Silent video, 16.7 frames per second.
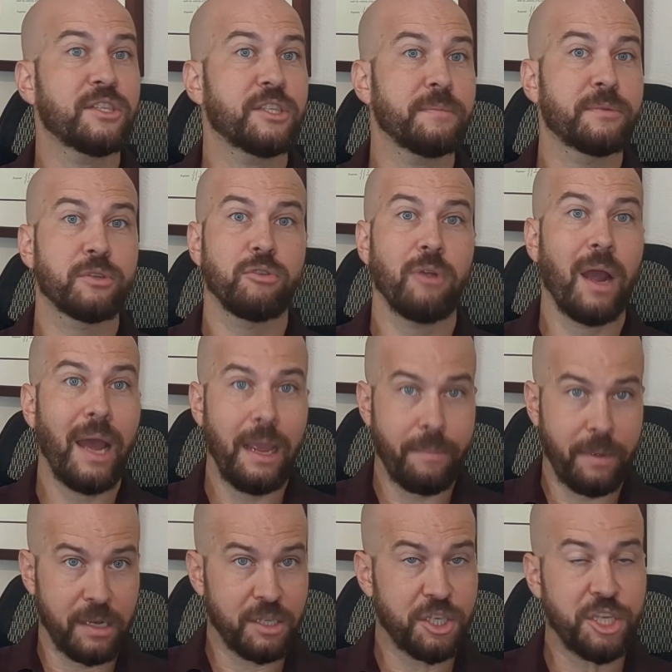
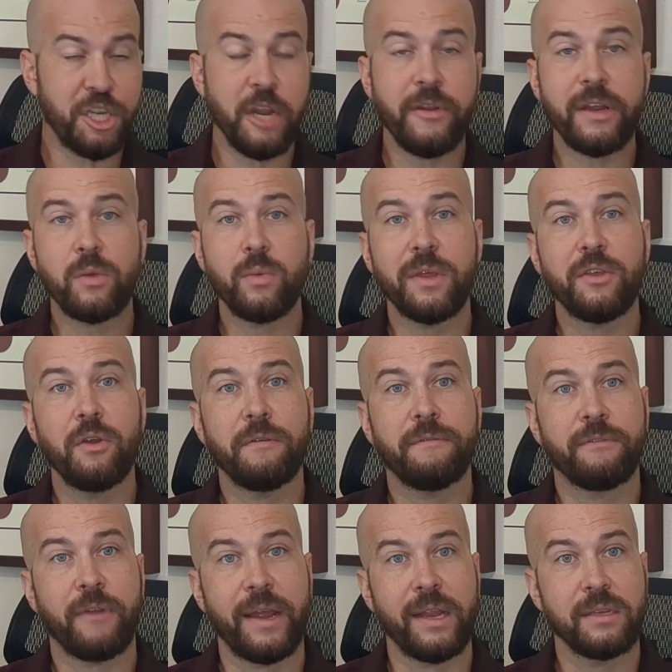subscribe, and share it with your
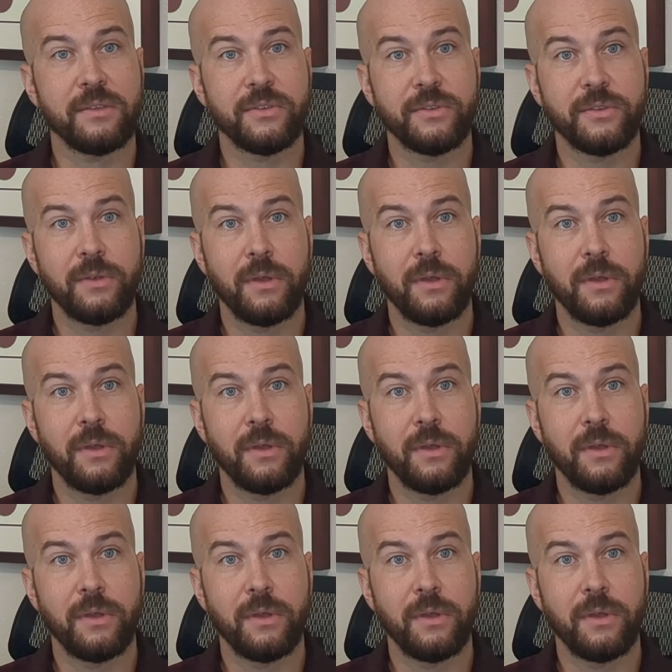friends.